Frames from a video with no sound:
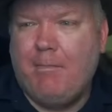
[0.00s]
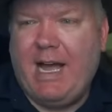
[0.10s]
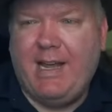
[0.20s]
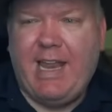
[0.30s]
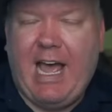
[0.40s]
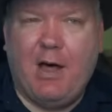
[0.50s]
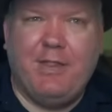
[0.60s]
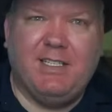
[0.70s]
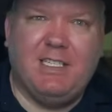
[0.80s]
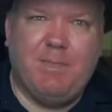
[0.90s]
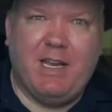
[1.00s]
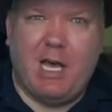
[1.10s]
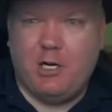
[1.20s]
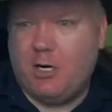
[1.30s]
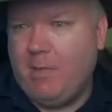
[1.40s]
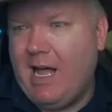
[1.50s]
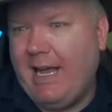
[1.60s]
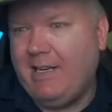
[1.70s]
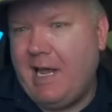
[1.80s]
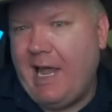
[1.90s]
But now this has been
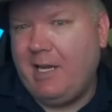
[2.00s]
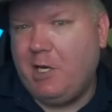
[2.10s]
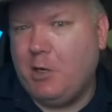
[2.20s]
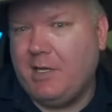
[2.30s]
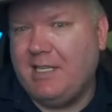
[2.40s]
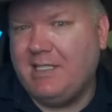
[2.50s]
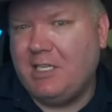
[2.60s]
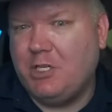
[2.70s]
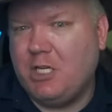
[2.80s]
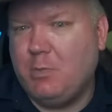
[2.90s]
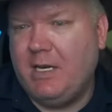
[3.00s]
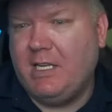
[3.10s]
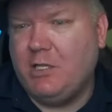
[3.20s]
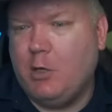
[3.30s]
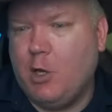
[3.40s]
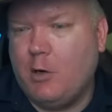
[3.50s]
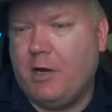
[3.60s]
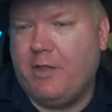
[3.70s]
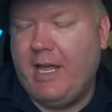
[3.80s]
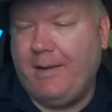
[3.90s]
undermined and, you know, the consent judgment is no
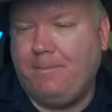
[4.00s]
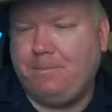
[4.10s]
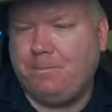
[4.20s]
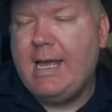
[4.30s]
longer a thing.